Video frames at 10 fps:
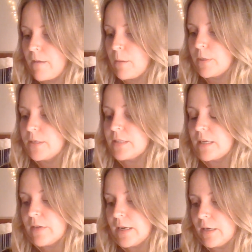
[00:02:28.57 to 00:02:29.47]
But instead
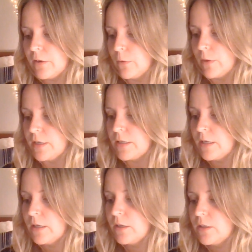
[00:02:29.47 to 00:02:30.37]
of getting annoyed,
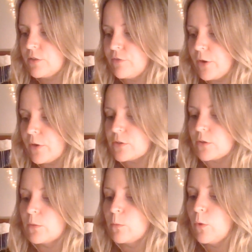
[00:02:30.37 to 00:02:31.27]
she focused
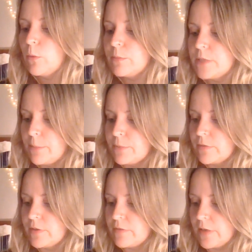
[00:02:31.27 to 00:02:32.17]
on the warm tips of
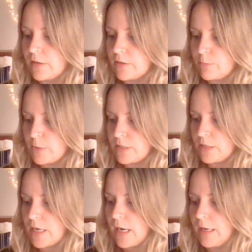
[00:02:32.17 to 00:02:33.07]
his fingers pressing
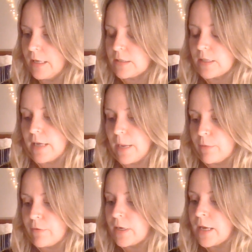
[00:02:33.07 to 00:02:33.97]
gently into the nape
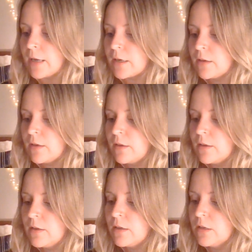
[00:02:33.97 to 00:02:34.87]
of her neck.
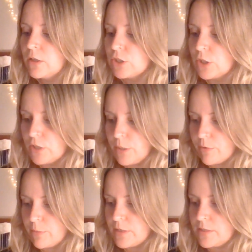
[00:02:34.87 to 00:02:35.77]
She got up
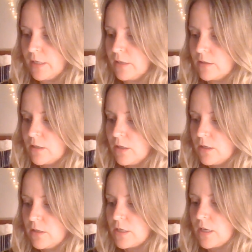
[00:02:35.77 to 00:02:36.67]
from her seat,
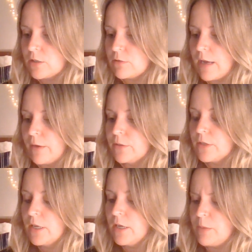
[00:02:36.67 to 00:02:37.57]
turned around,
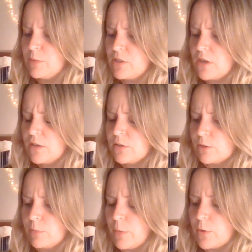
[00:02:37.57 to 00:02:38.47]
and was
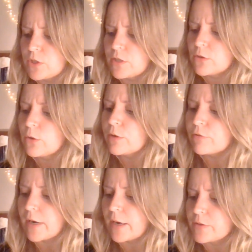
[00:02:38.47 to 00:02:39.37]
startled by what she saw in
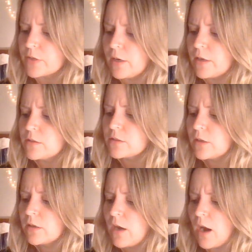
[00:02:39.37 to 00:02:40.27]
Franco's eyes.
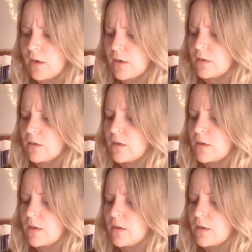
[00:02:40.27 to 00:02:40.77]
Hunger.